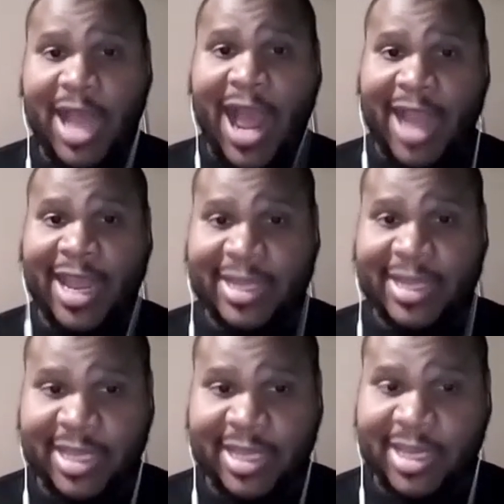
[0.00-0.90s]
I got
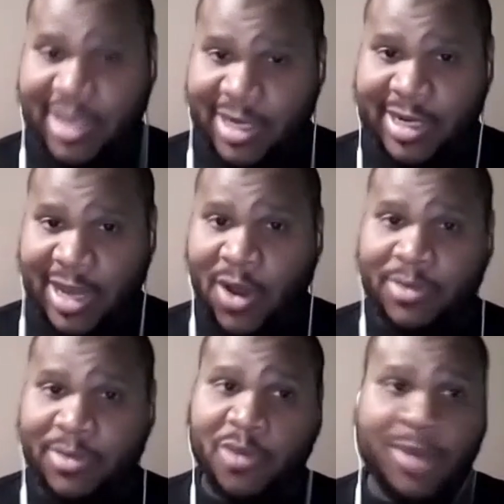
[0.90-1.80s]
that 800, now
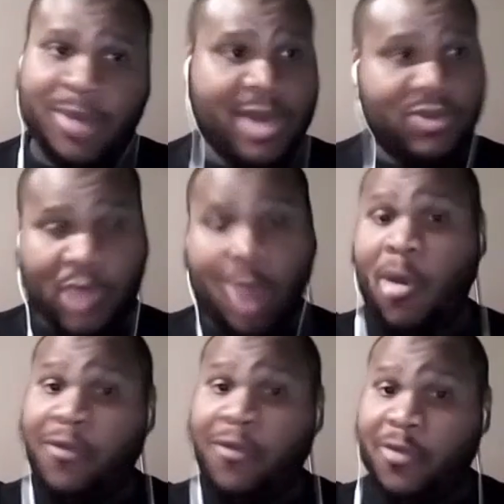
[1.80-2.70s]
I'm doing better. So I'm
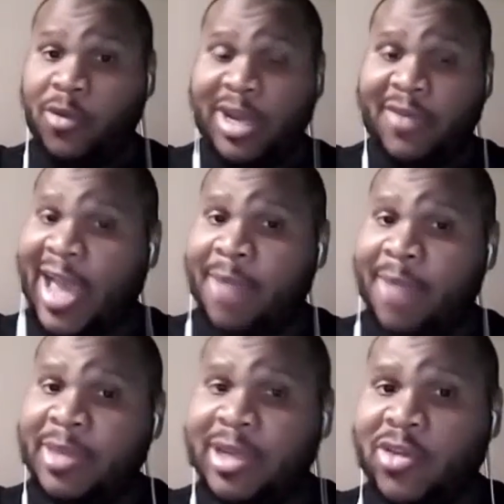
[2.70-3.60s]
all for whatever got
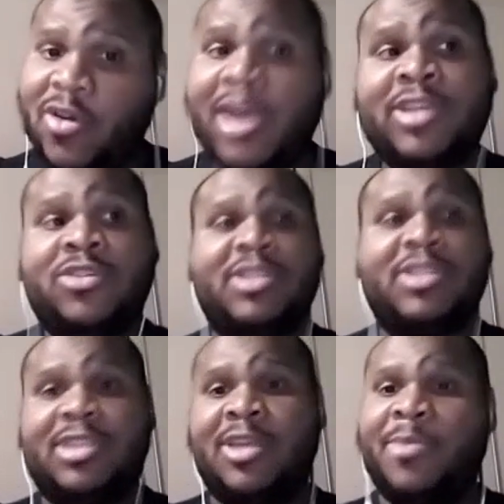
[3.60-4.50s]
me the little extra
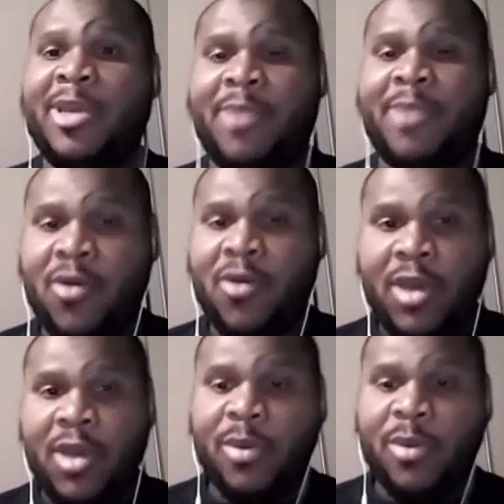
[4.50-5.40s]
instead of being about
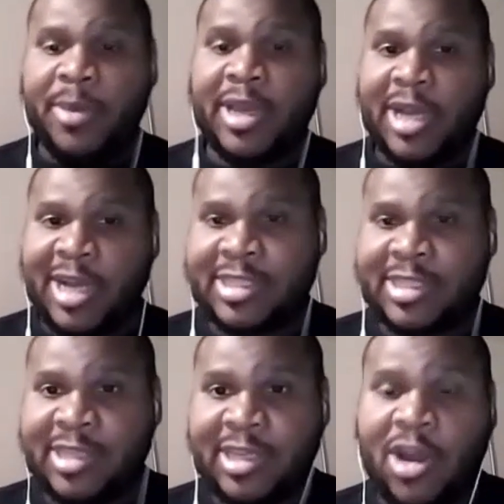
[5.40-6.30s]
what make us
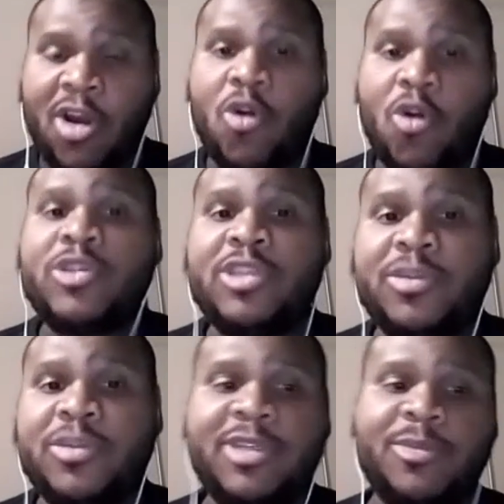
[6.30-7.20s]
and our whole
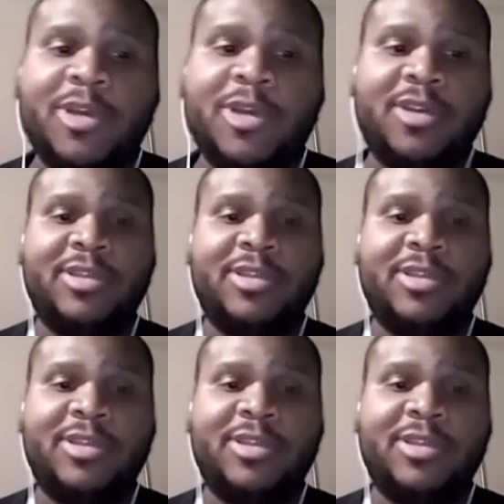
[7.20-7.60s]
situation better.